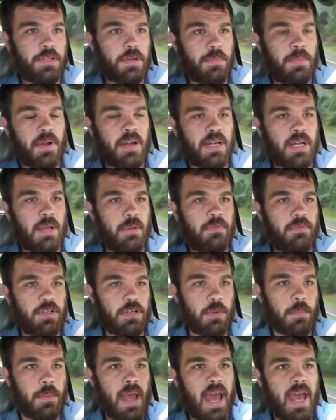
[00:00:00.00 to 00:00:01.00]
were
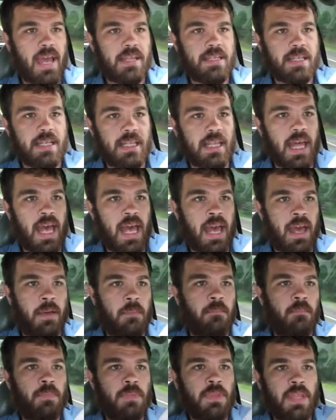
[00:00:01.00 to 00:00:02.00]
surpassing that
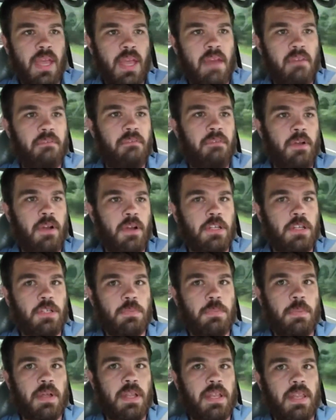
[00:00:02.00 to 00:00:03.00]
at first,
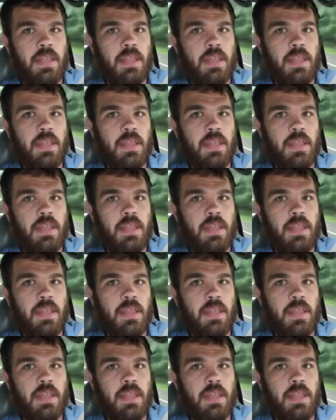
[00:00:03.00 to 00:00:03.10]
but